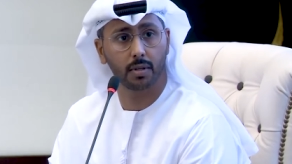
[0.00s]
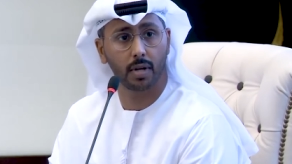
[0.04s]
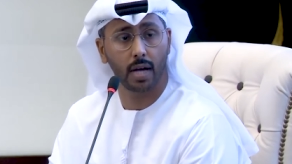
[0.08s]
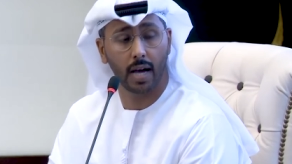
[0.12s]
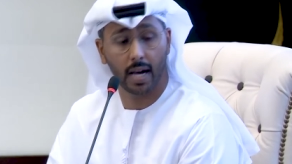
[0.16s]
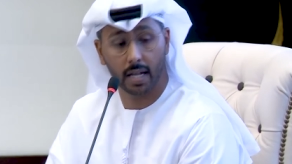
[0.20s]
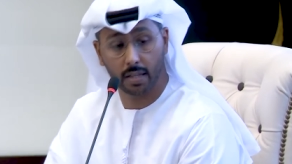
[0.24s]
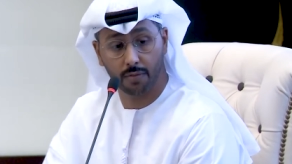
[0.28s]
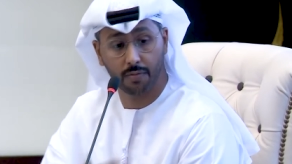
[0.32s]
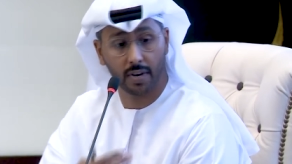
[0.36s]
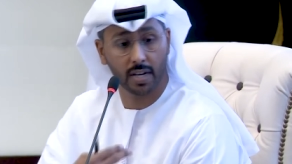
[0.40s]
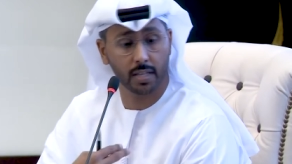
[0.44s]

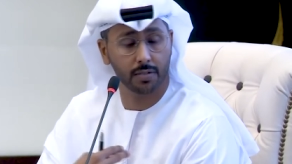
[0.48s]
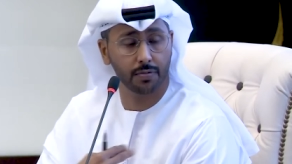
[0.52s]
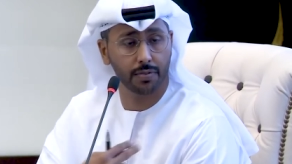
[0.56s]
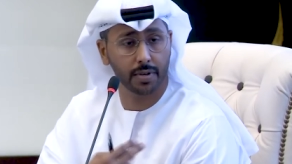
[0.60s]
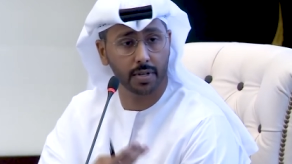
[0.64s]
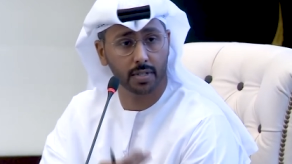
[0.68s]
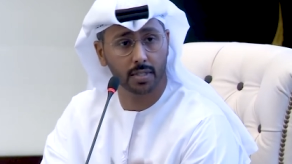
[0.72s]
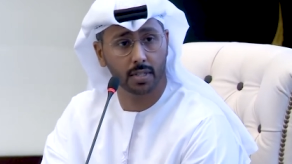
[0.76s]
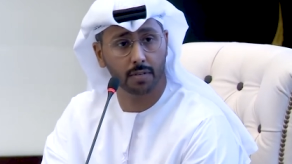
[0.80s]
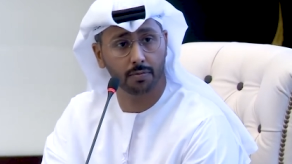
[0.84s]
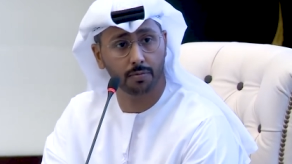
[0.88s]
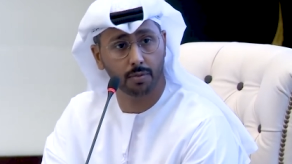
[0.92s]
and vice
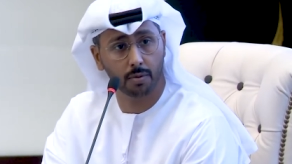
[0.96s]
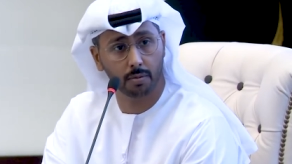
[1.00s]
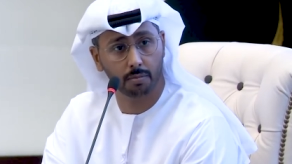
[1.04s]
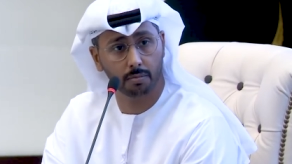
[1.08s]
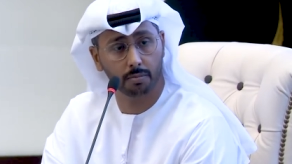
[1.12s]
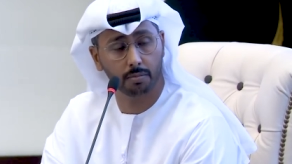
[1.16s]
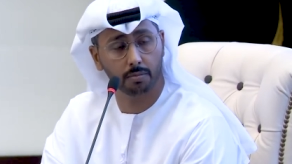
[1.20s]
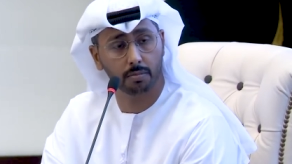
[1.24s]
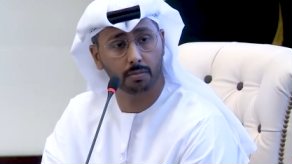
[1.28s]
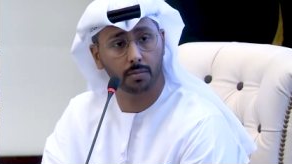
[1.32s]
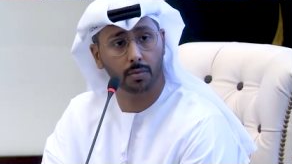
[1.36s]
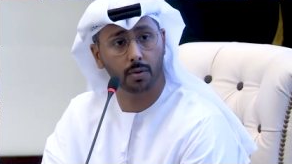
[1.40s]
versa
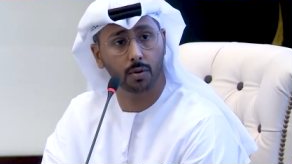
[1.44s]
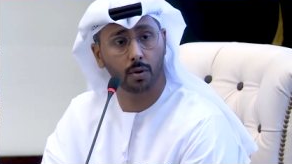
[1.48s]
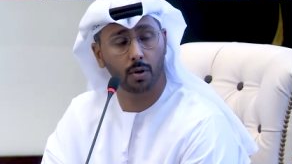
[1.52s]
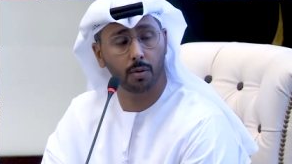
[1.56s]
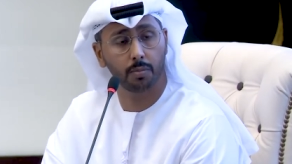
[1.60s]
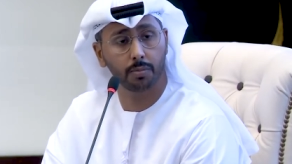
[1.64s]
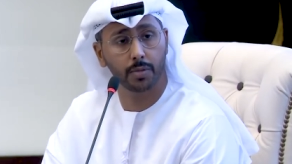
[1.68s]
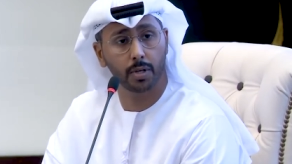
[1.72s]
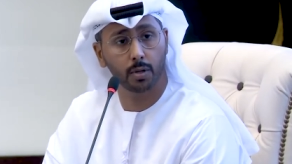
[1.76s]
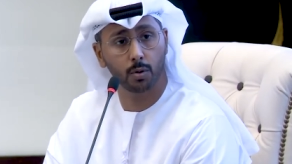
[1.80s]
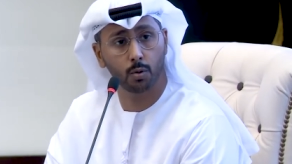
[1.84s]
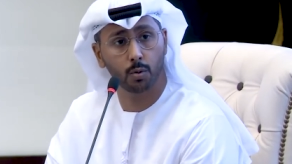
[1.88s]
from
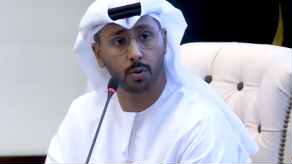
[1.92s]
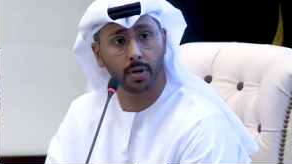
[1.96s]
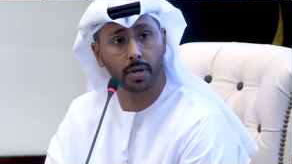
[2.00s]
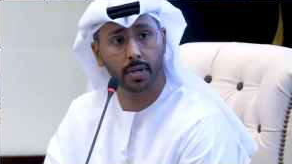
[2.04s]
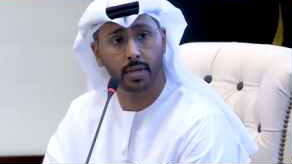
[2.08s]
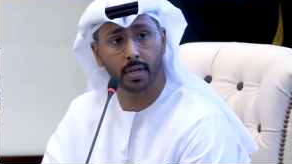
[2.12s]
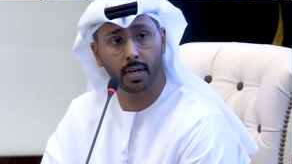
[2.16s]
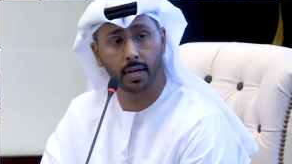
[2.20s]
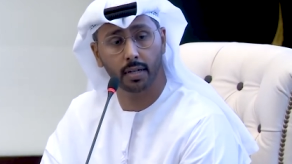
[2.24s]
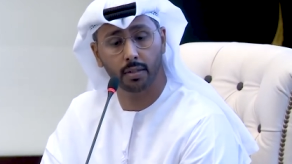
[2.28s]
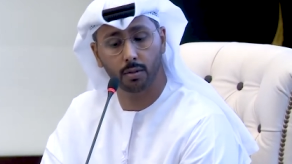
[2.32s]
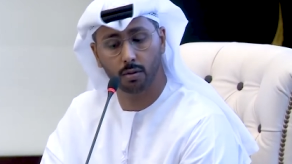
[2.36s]
Colombia,
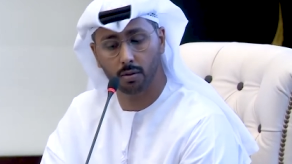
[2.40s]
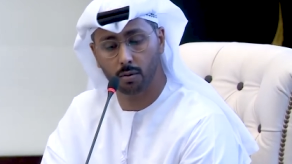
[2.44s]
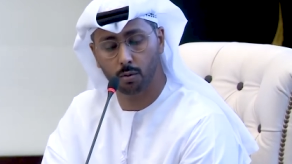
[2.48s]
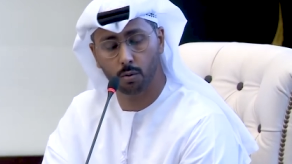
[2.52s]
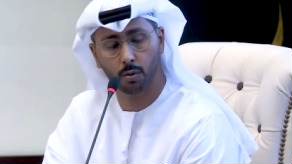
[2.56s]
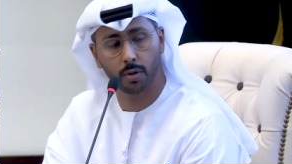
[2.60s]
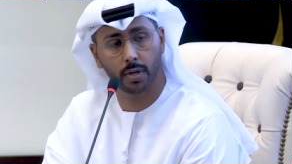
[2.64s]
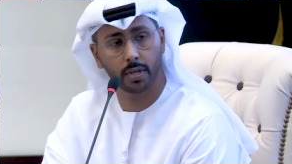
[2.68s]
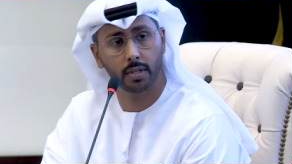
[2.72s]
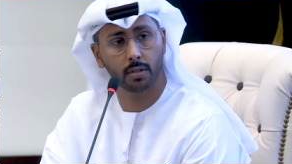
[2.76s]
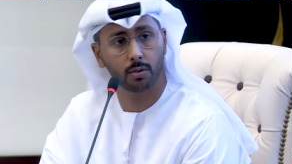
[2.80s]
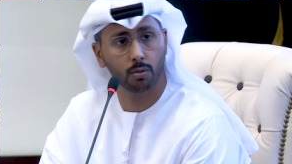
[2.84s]
UAE, and
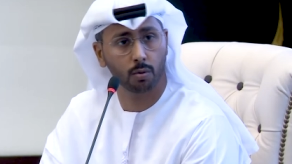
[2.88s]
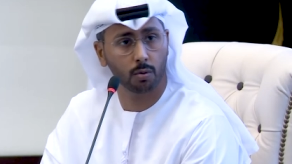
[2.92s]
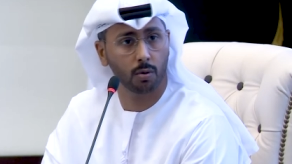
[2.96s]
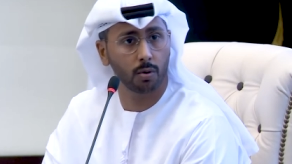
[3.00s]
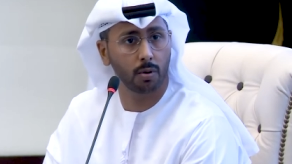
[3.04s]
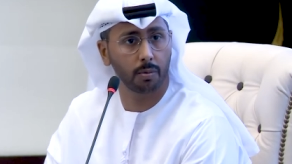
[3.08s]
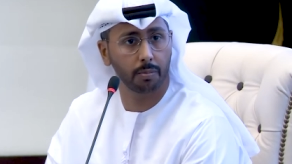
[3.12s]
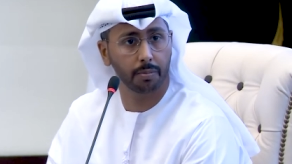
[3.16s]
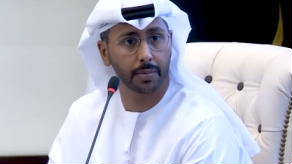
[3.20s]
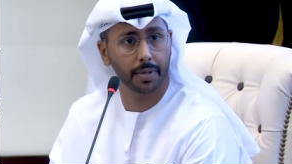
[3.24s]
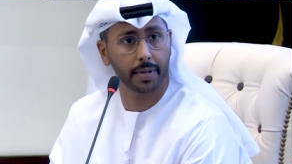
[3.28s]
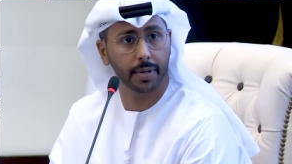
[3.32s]
UAE to
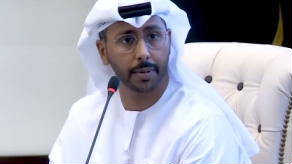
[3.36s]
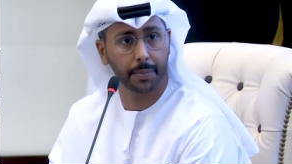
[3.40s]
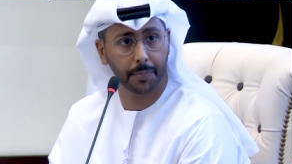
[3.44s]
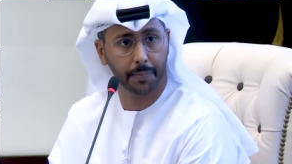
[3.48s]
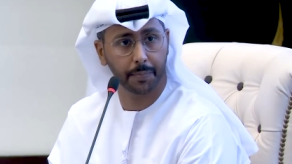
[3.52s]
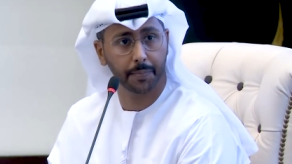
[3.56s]
Colombia?